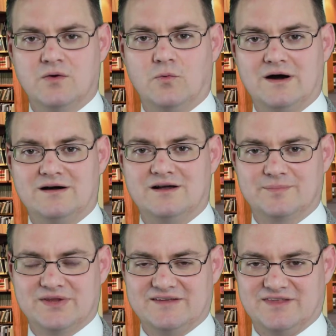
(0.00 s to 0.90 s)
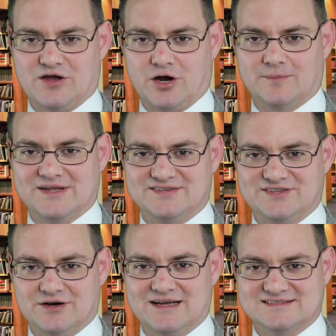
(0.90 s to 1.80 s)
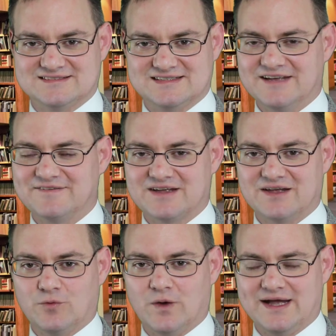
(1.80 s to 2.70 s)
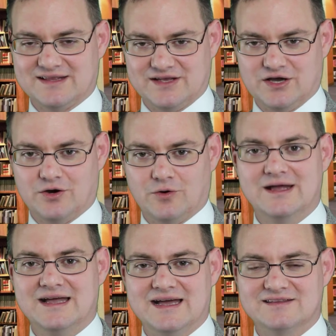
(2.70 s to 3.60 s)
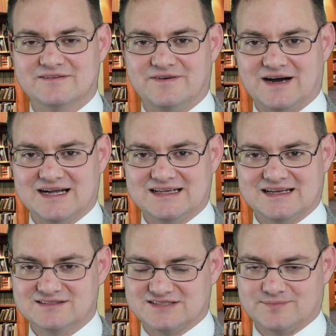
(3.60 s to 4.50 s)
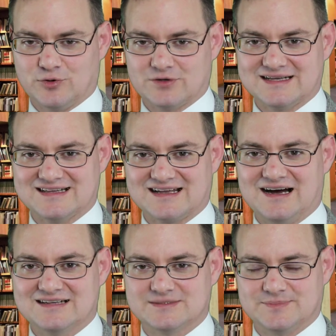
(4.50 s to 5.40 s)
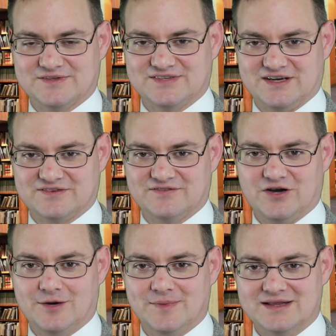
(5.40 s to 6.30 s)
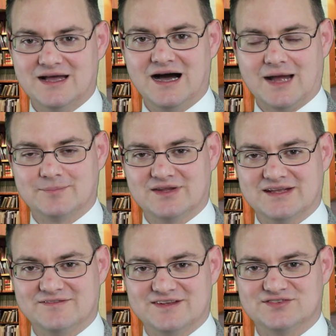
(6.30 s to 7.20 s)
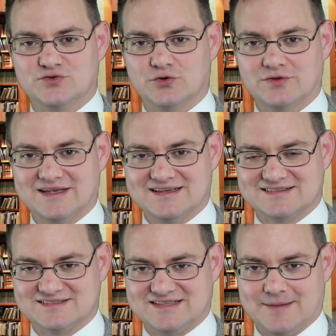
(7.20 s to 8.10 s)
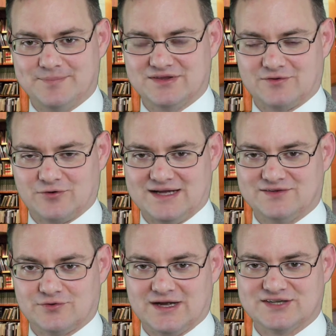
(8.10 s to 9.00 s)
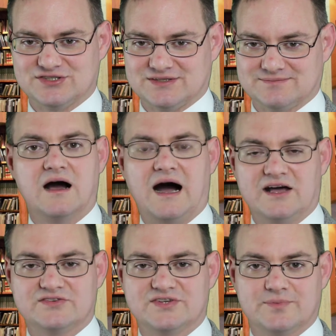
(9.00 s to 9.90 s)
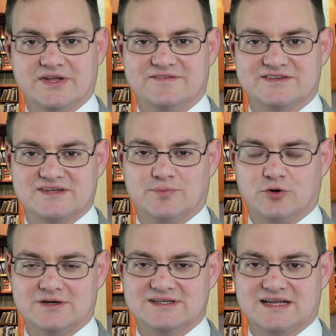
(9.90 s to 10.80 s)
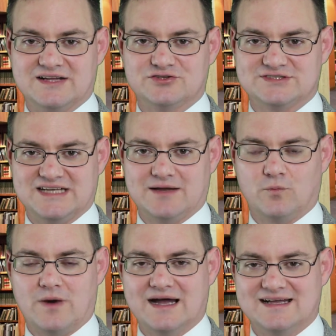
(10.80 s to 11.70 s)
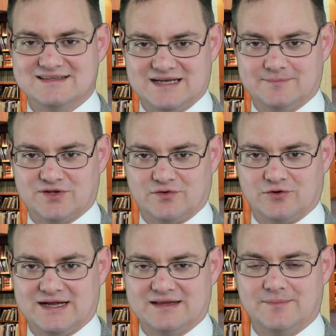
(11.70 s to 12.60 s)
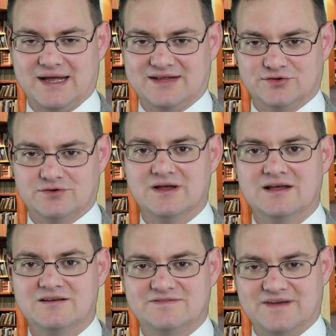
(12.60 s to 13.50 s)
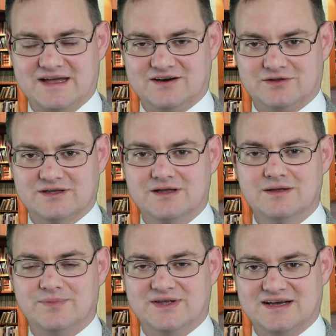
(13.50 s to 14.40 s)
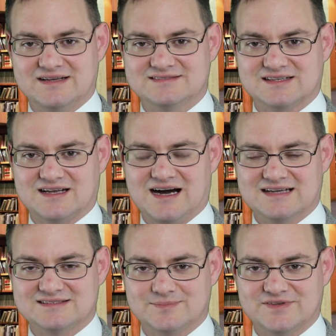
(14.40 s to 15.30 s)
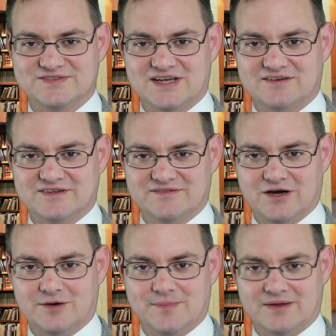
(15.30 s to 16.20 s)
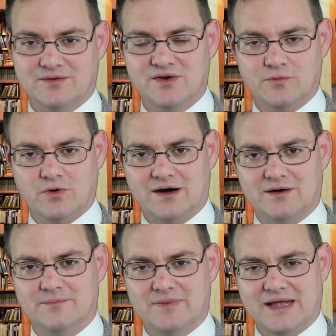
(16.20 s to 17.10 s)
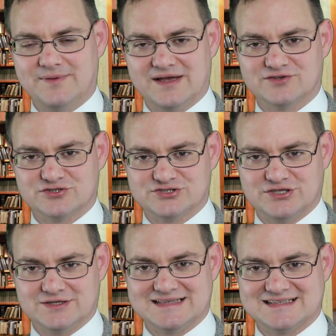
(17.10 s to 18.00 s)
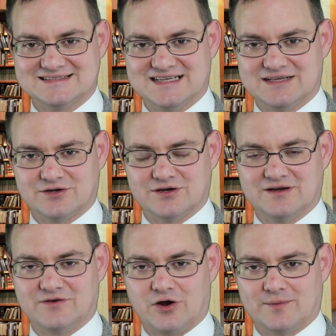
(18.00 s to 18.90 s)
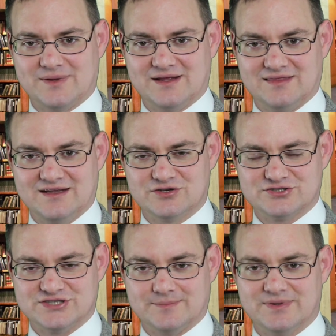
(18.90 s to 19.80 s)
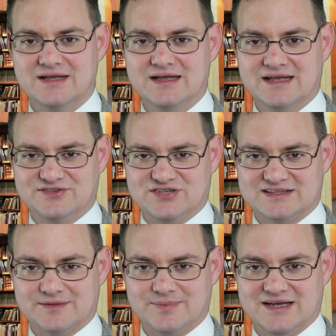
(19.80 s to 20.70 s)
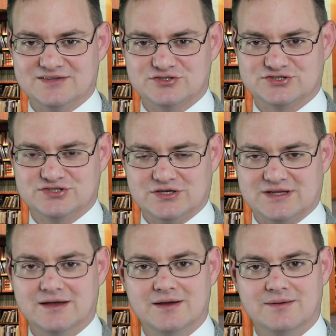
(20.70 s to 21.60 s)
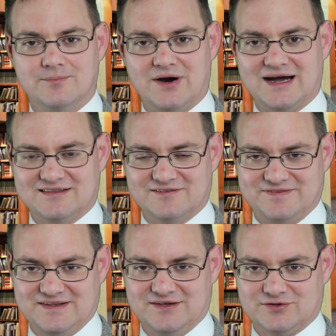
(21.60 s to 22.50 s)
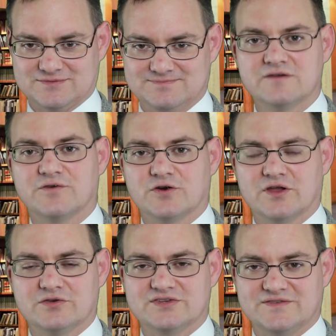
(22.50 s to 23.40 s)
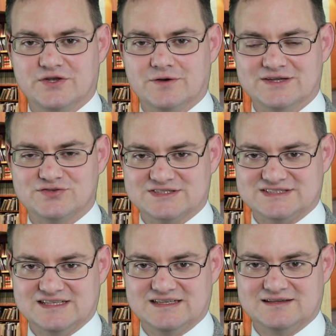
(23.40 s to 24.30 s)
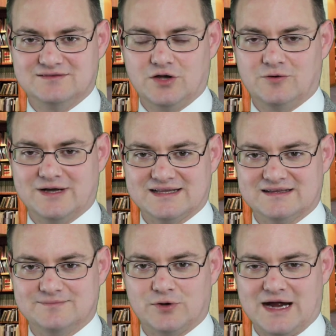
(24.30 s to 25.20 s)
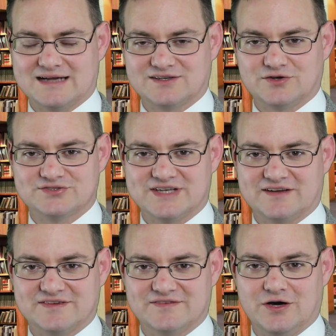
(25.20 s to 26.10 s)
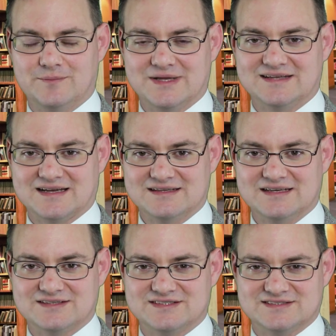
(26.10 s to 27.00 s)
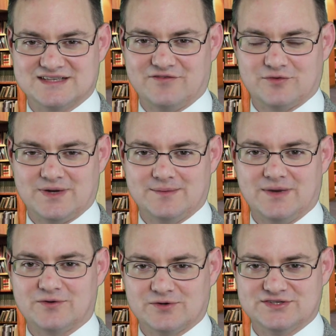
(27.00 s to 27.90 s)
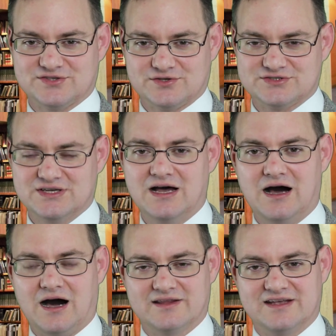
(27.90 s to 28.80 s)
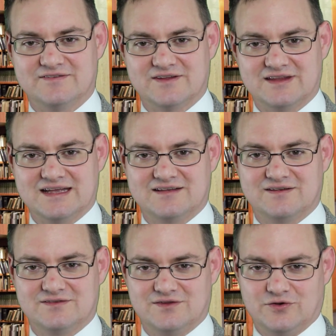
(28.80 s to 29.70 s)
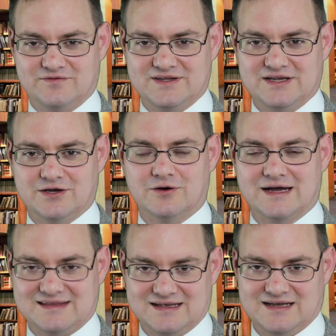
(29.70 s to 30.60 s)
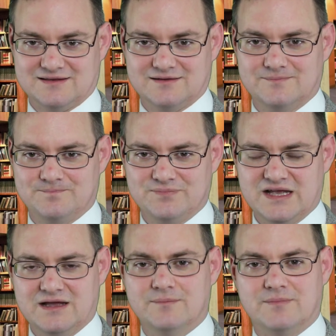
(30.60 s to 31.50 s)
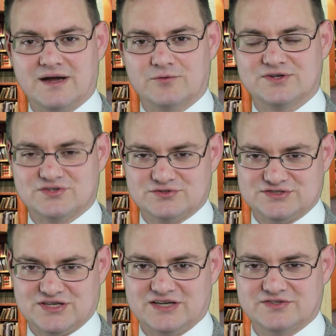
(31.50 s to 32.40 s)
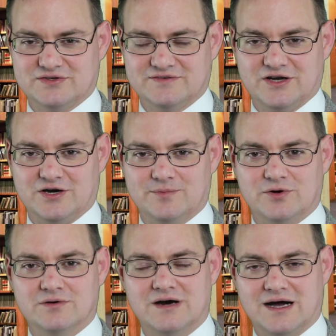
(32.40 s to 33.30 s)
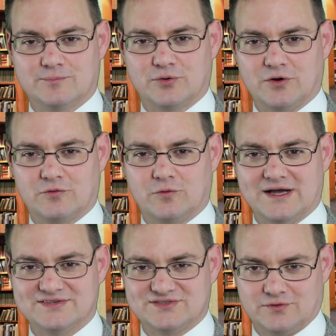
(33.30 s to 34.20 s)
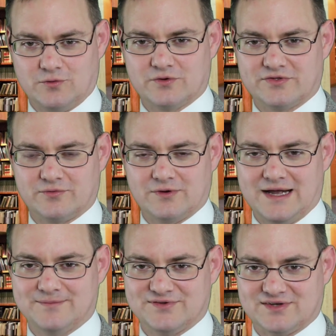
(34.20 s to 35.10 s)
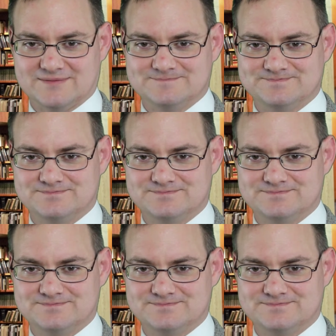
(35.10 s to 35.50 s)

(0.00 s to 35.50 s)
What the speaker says: While I believe the Army still has a significant way to go in defining and supporting the concept of self-development, I believe this truly is a step in the right direction. I also believe it's important to understand my attempt to create a manual failed because the concept of self-development, while maybe understood at the center of Army leadership, is yet to be understood by the field. For those of you interested in knowing the practical self-development techniques discovered by my research, I'll leave a link to a video at the end. My research is also available on ProQuest or through Amazon.